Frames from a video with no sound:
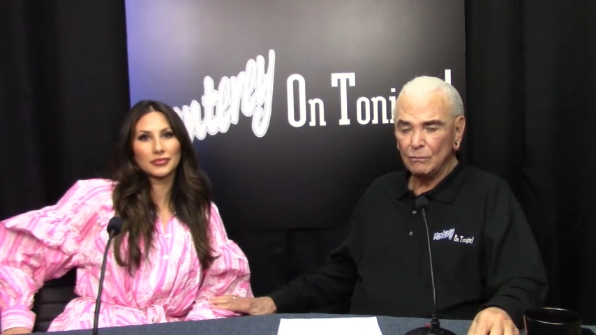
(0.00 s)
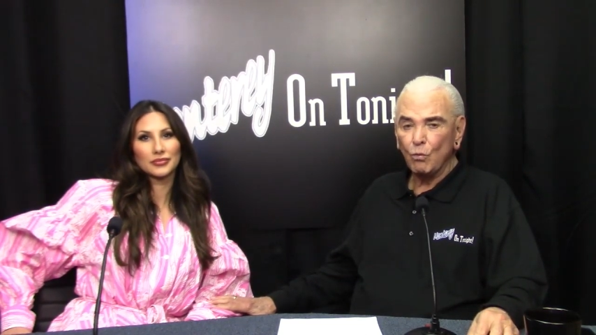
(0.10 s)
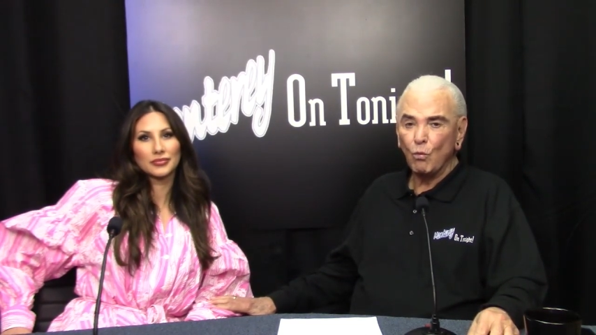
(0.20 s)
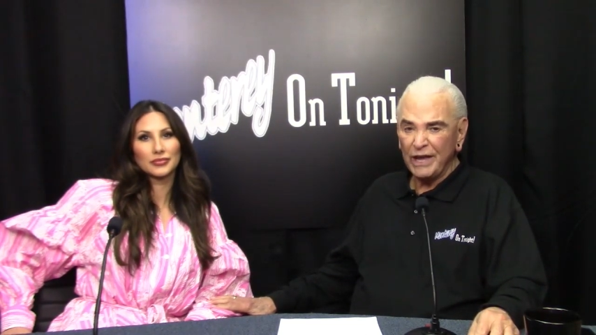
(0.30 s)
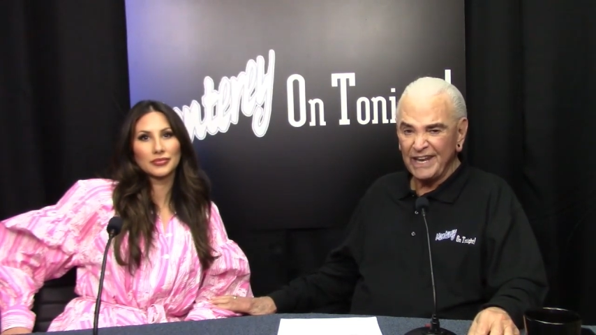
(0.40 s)

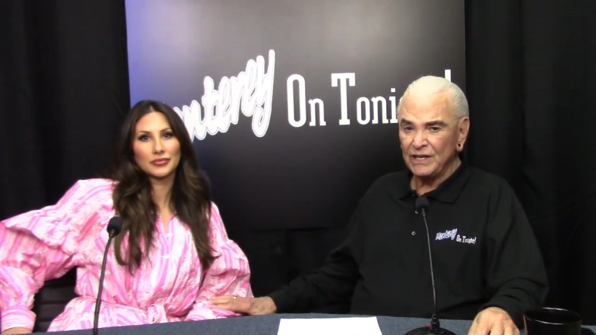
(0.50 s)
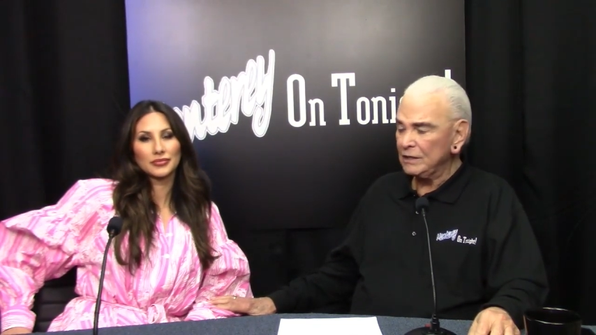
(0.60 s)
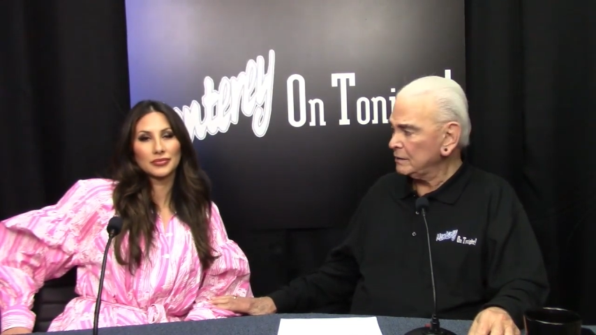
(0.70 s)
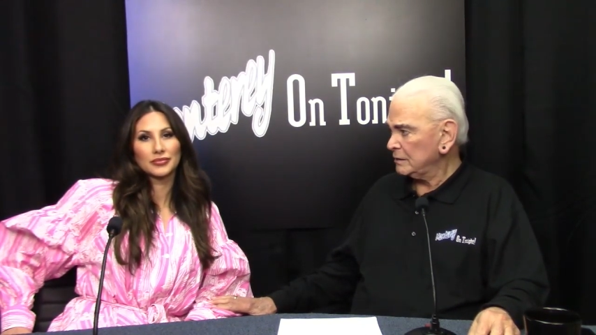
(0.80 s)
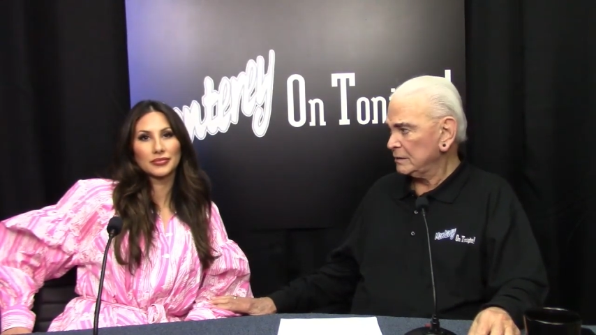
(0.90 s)

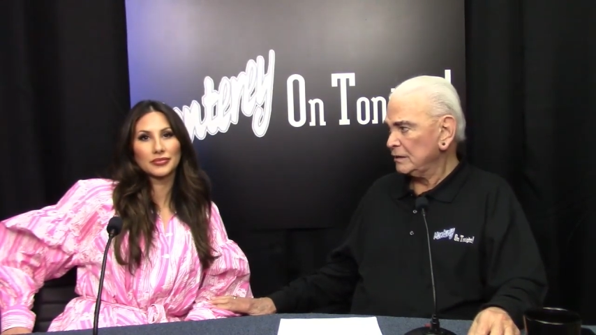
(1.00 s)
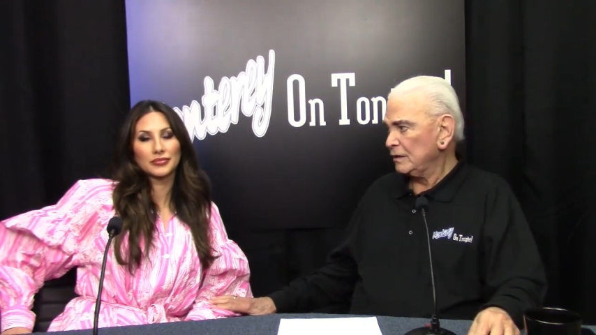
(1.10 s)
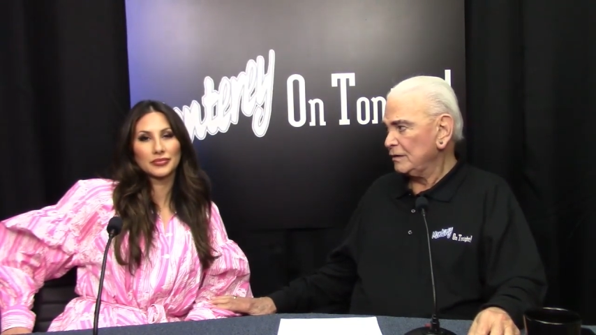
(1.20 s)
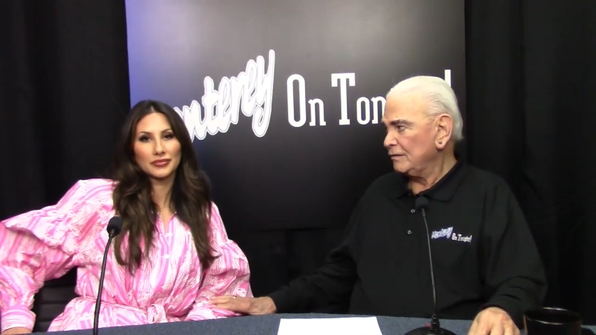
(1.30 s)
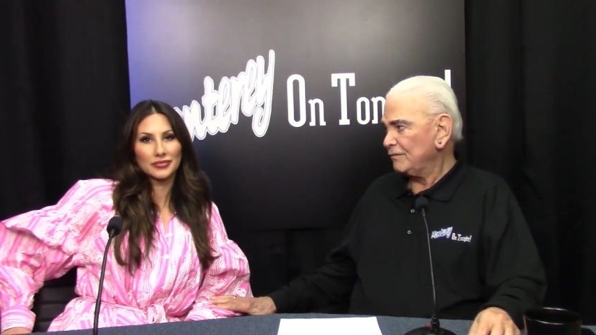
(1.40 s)
Speaker 1: win
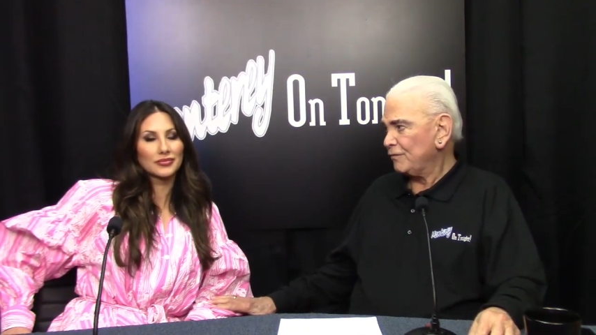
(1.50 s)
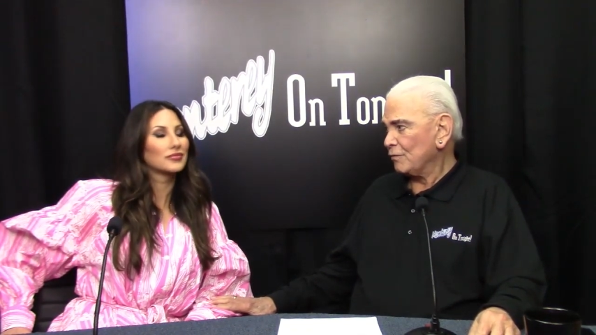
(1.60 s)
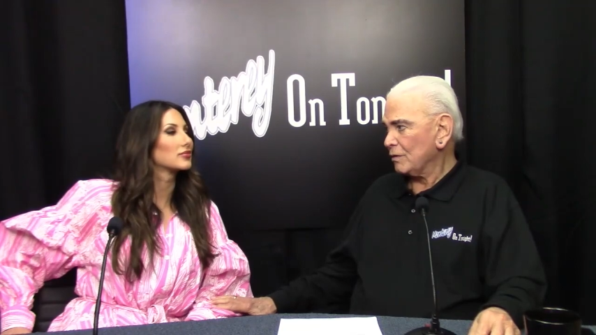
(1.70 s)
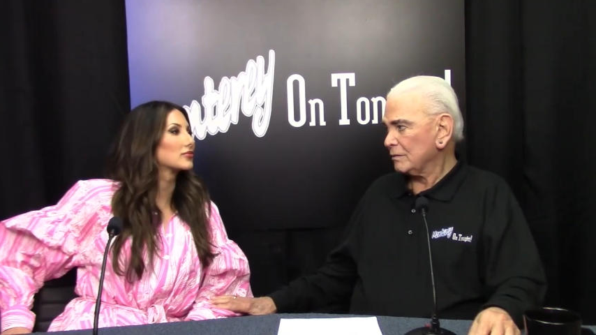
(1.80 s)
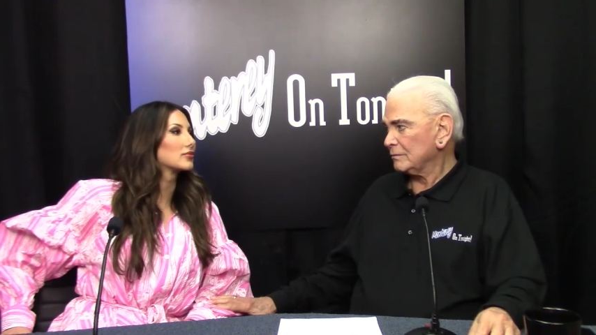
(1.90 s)

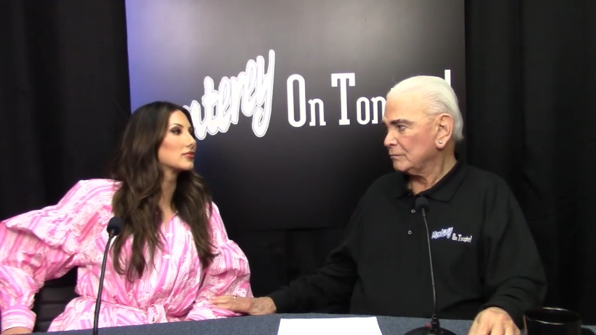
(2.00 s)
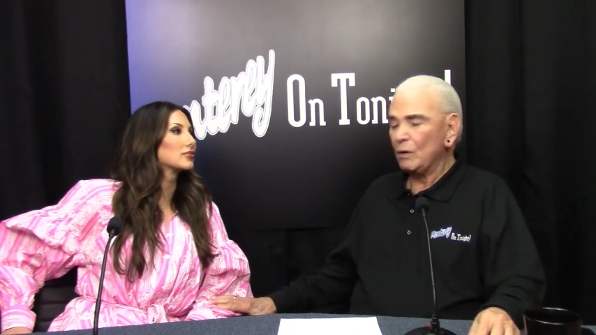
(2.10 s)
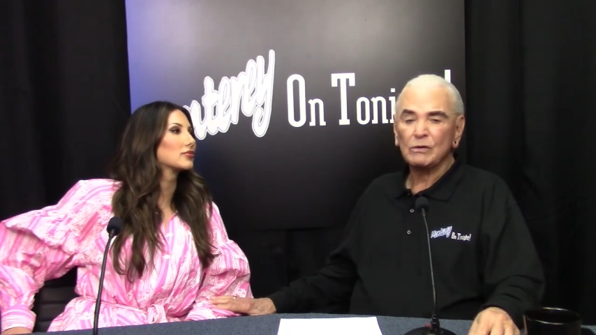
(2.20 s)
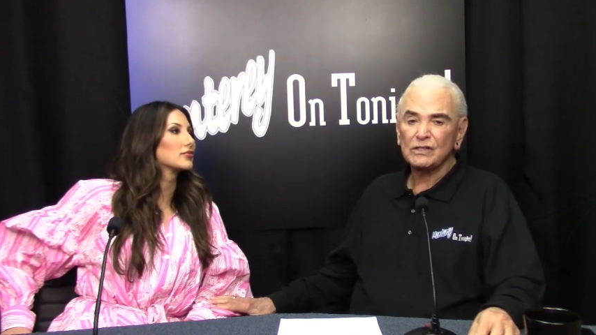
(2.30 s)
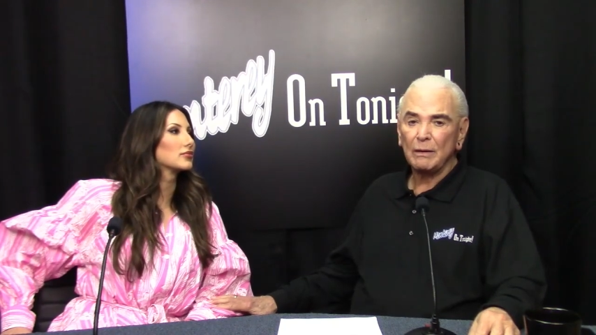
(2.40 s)
for
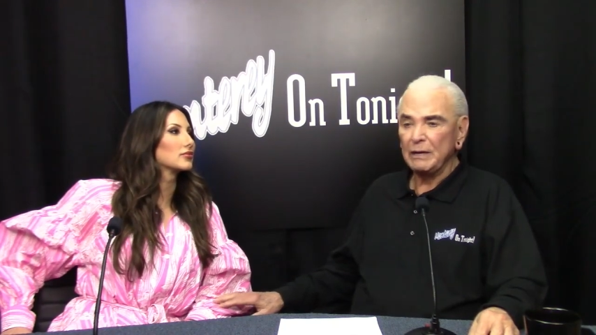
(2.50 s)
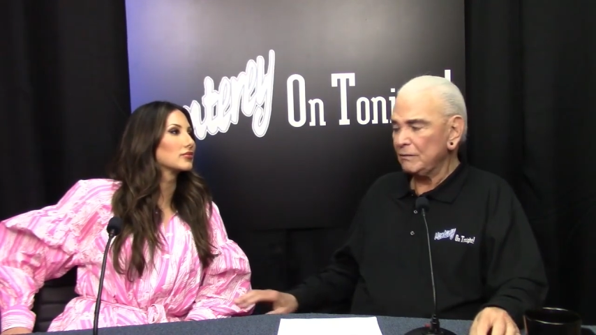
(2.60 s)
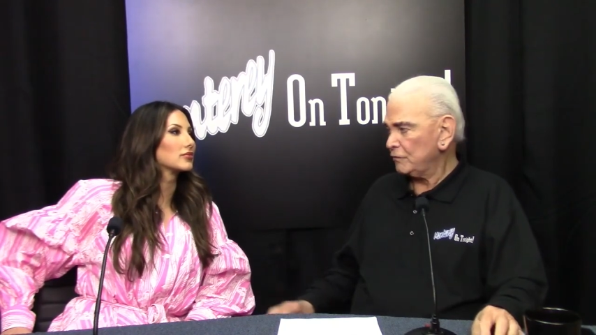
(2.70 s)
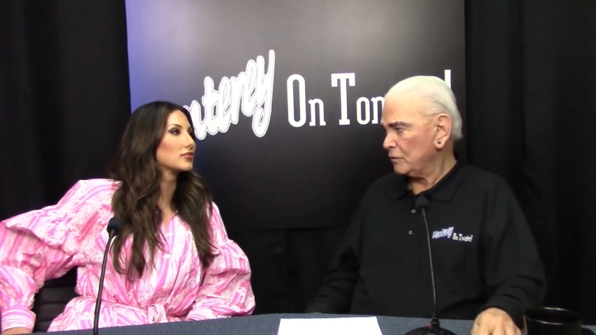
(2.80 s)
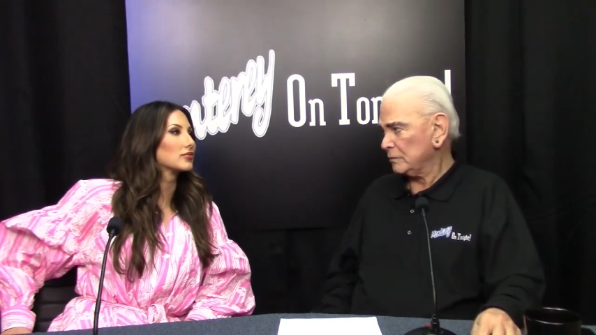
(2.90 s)
what was I
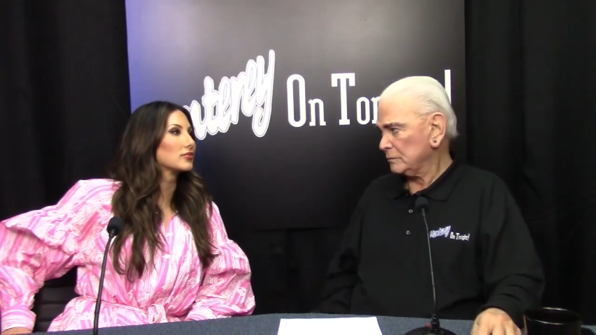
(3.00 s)
made for?